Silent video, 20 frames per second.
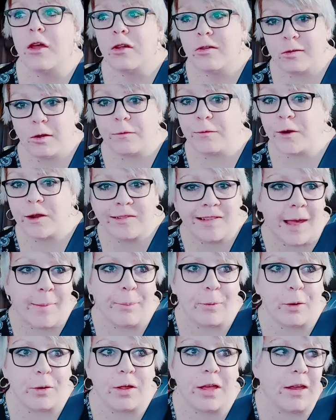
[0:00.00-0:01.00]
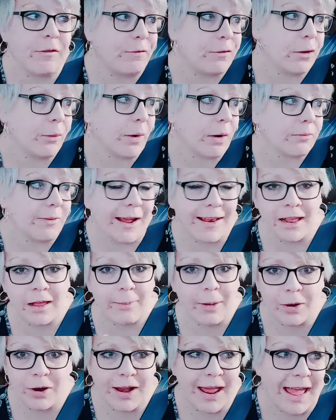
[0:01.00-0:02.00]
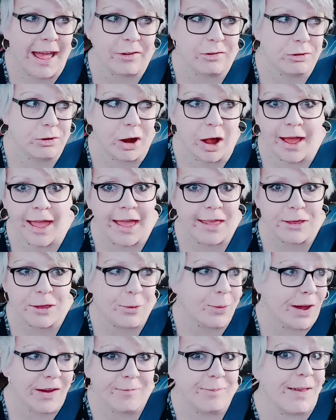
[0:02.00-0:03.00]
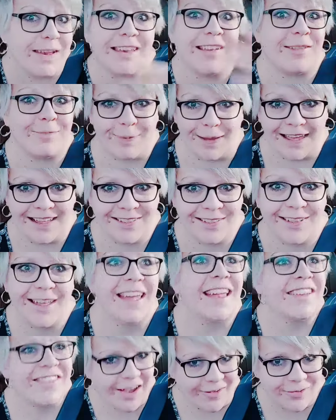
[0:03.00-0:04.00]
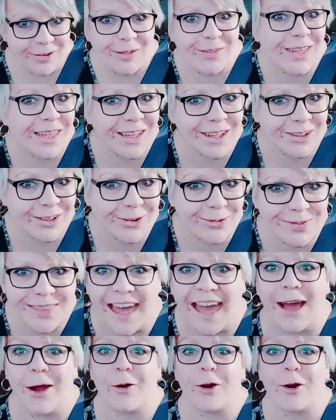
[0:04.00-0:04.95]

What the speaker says: So for example, if you are writing about an astronaut and you have been to space, definitely include that.